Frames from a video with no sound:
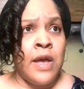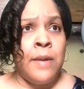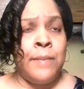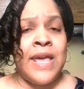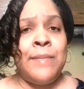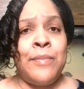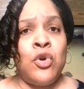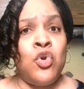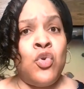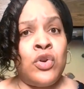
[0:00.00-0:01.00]
people
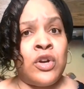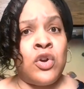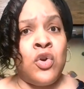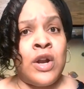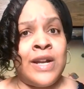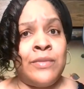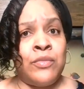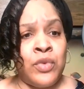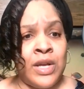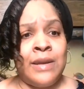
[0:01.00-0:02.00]
who are going to
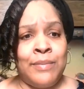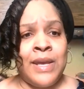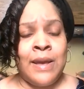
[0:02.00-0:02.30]
really be